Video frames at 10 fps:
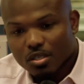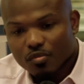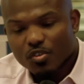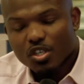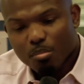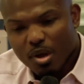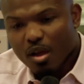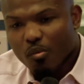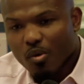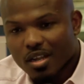if you're gonna
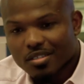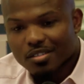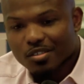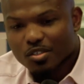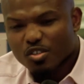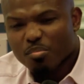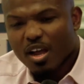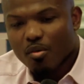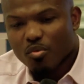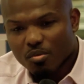buy a watch, you
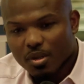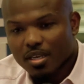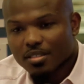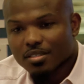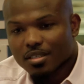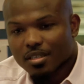buy a Rolex.